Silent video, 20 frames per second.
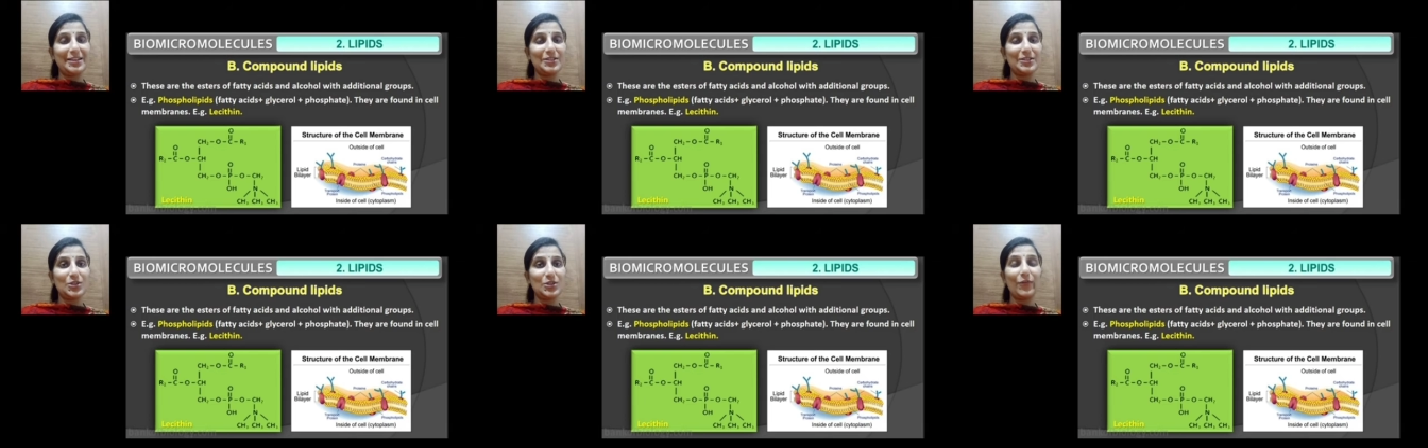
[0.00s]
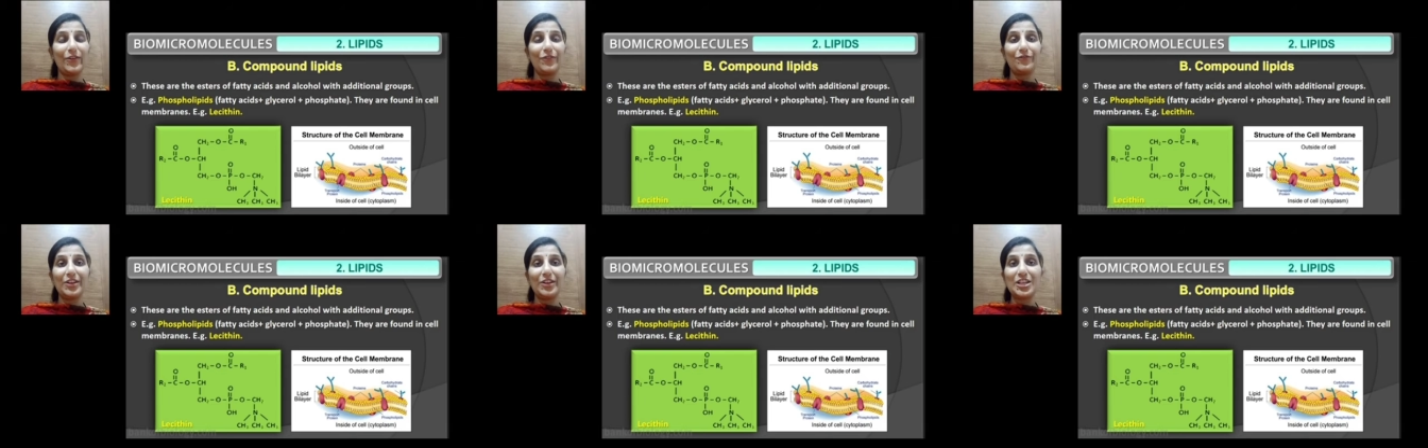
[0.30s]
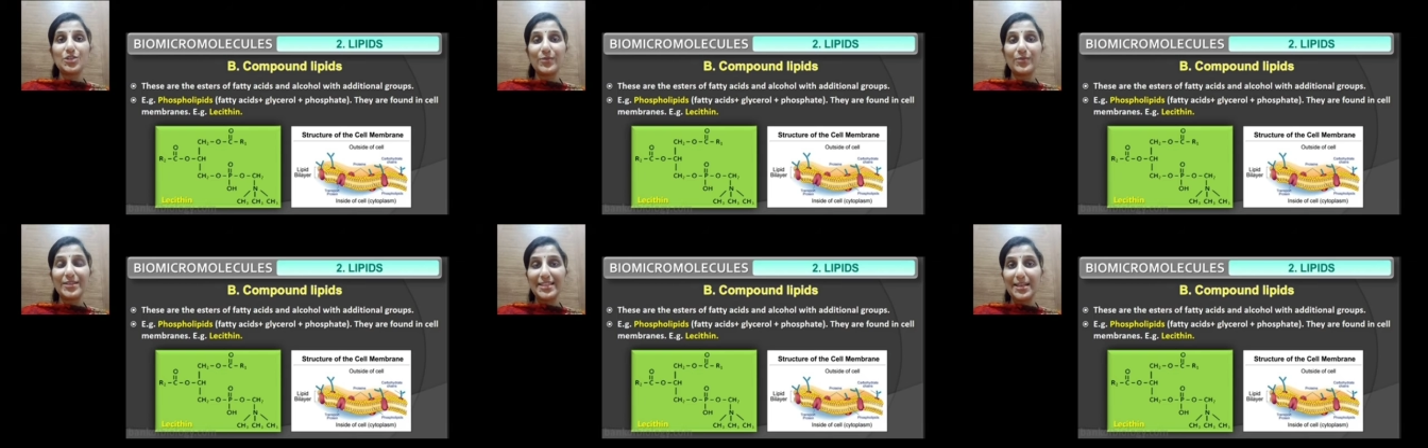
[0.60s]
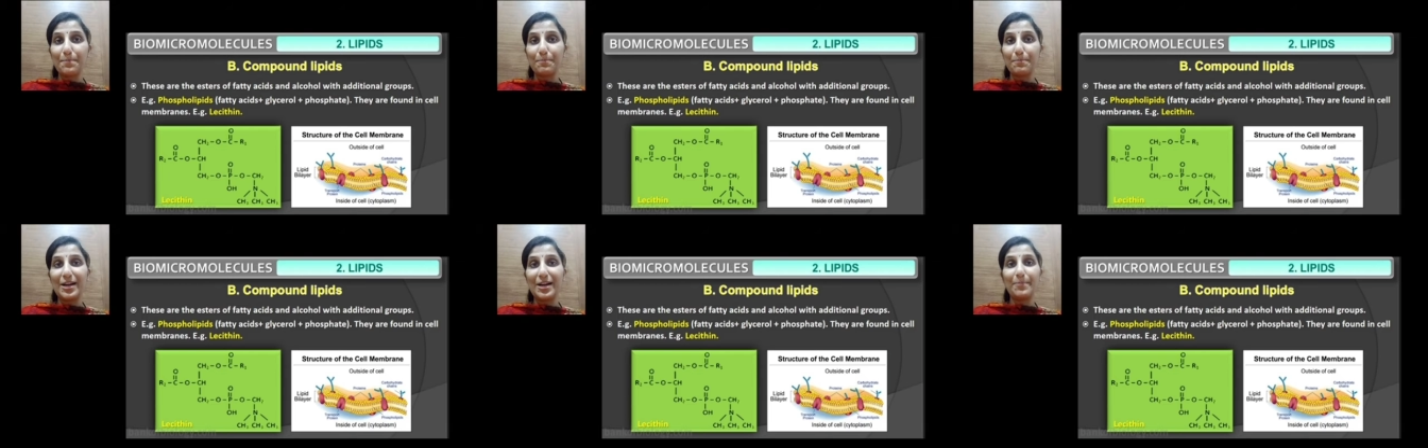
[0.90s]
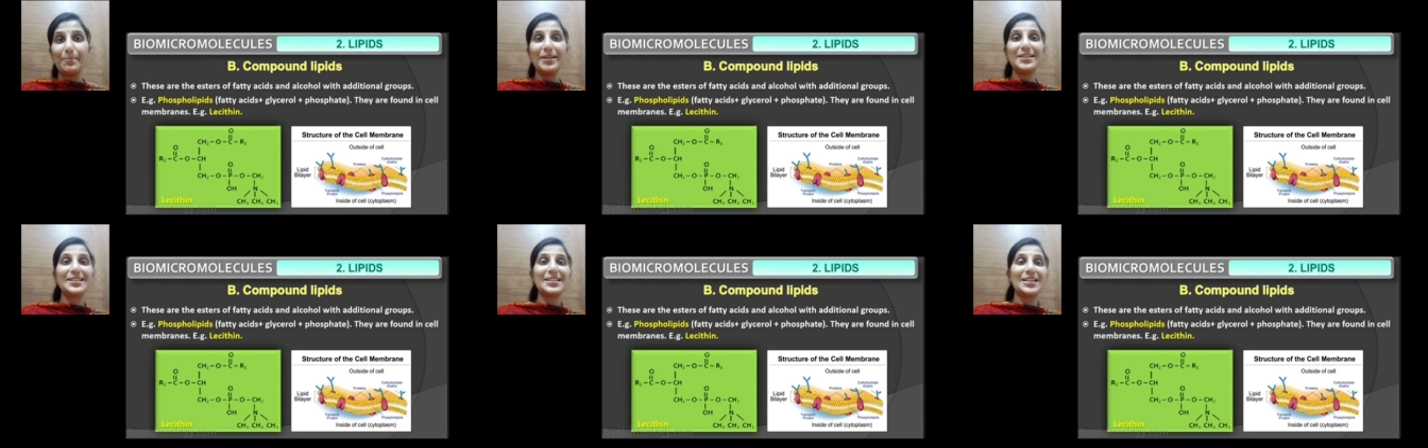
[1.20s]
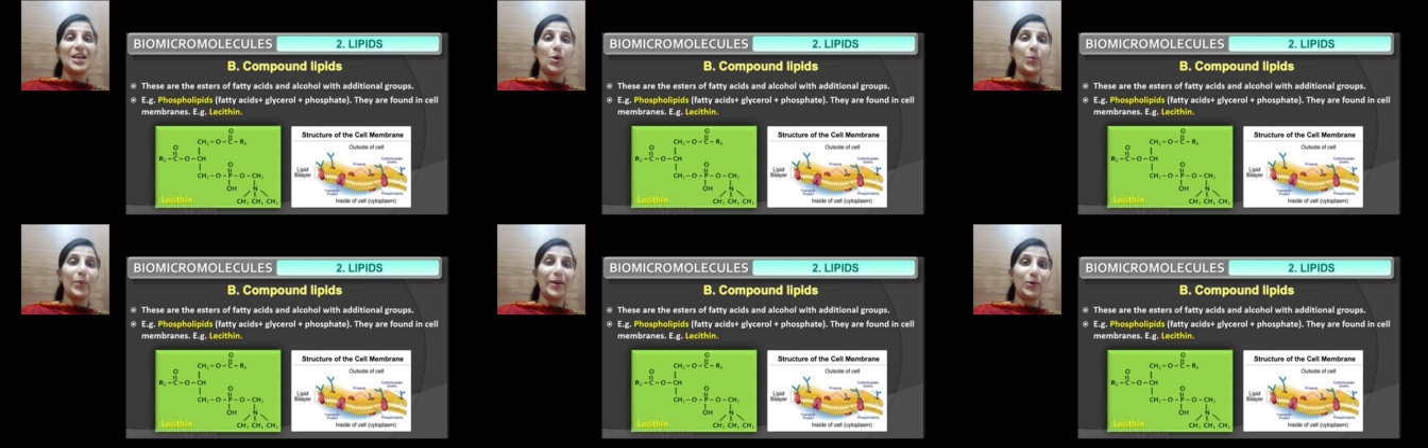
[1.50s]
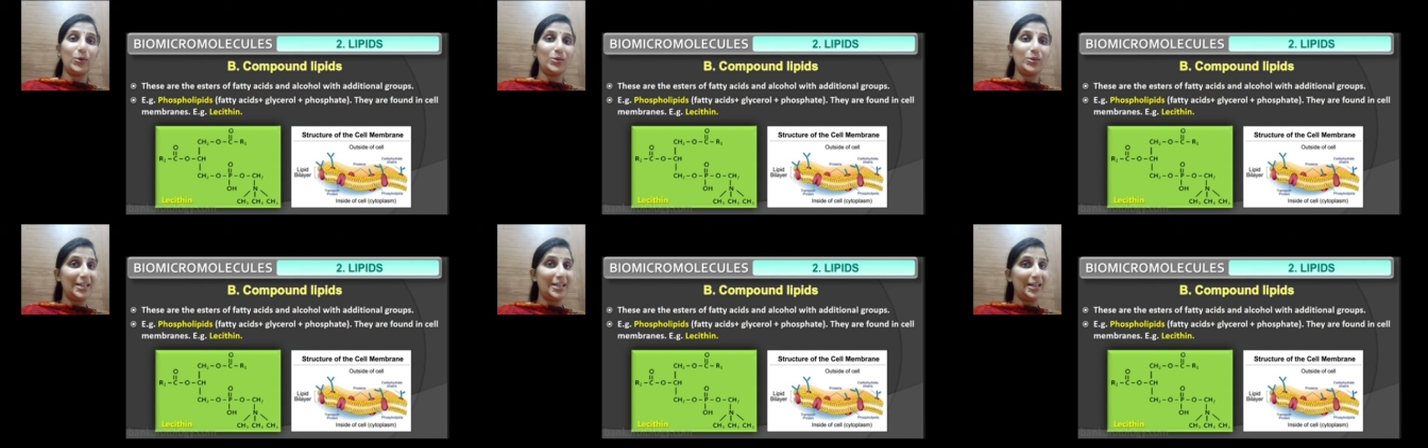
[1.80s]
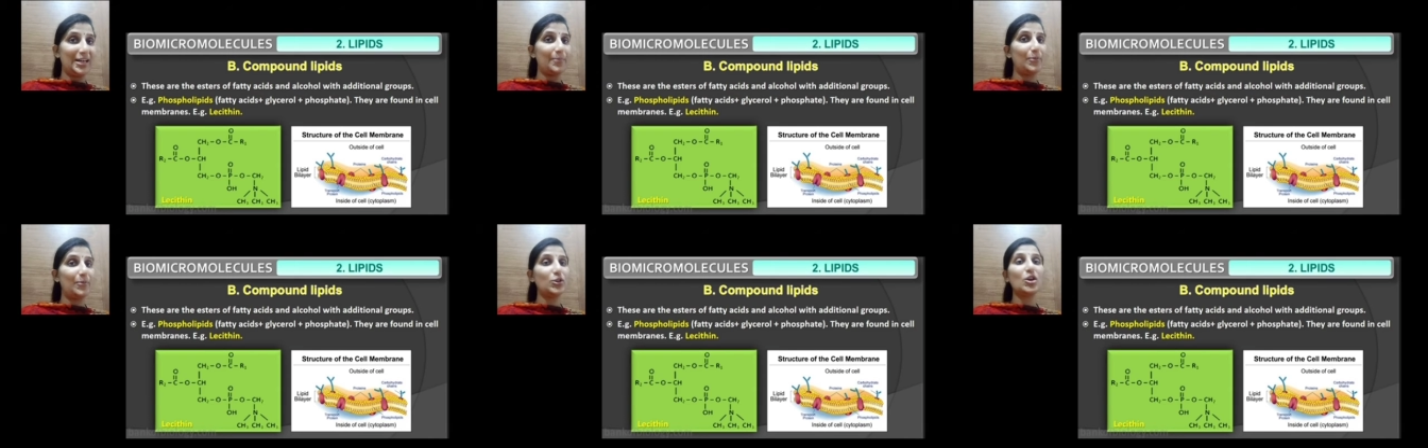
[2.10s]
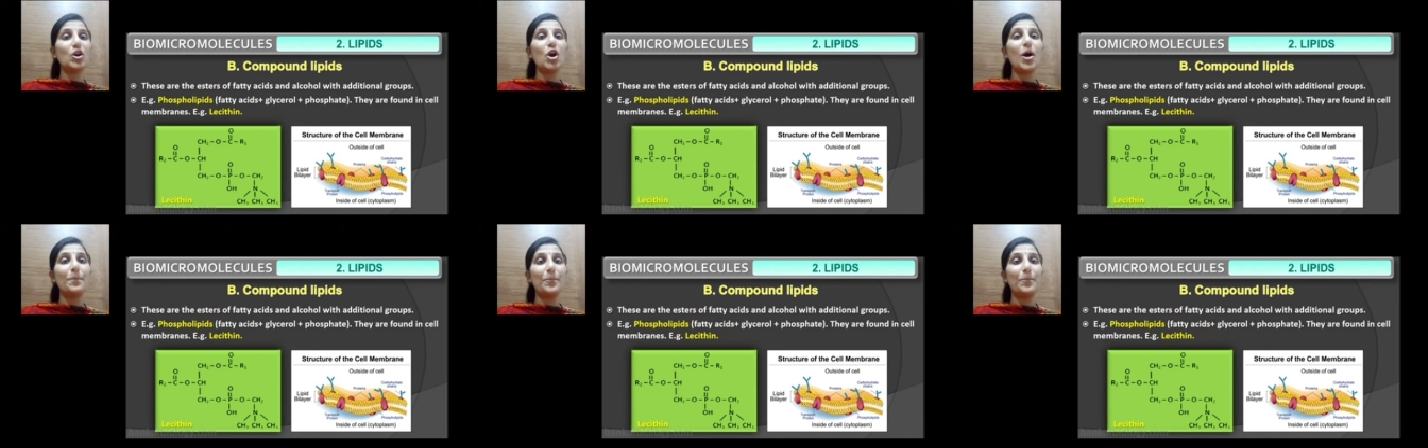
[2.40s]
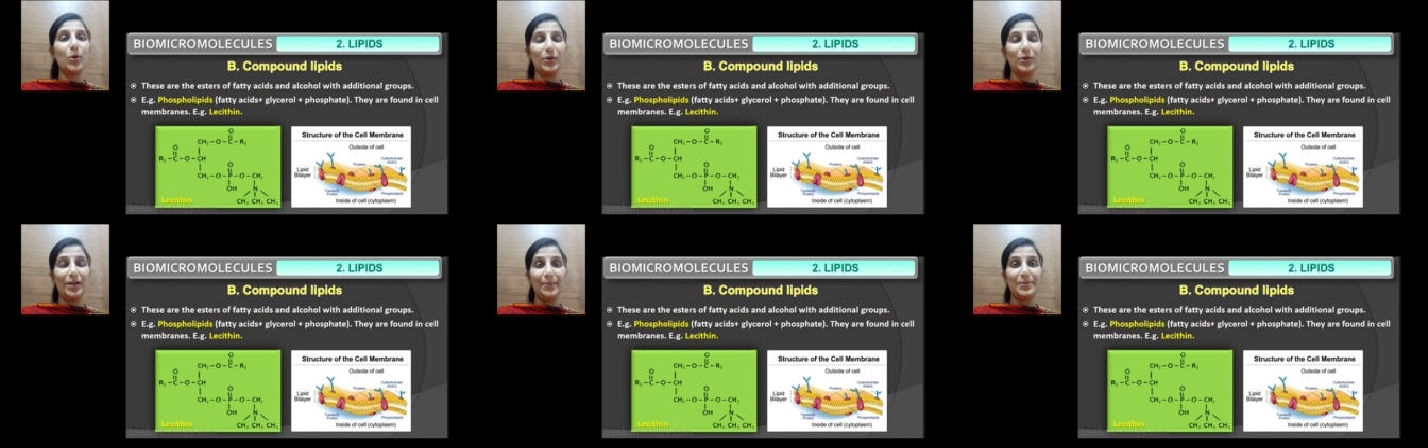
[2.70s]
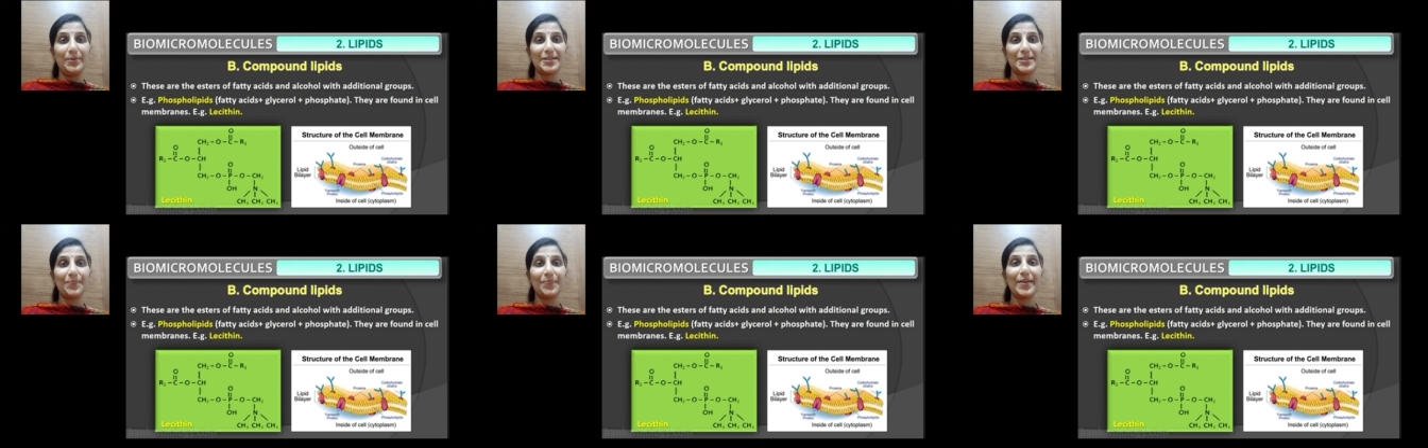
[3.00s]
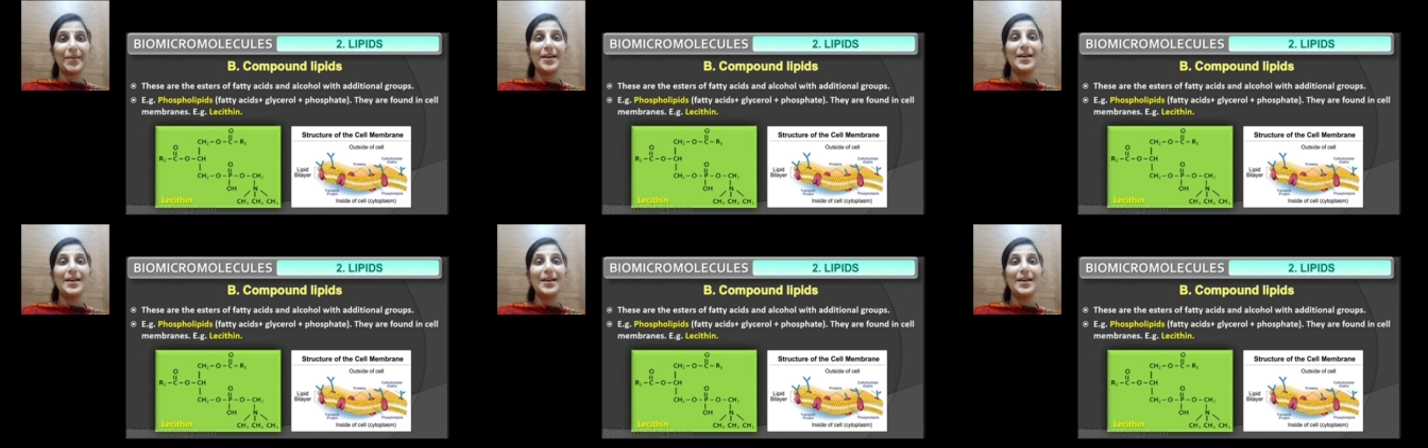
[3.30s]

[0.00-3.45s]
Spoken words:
So we finished with simple lipids. Now we are going to learn about the compound lipids.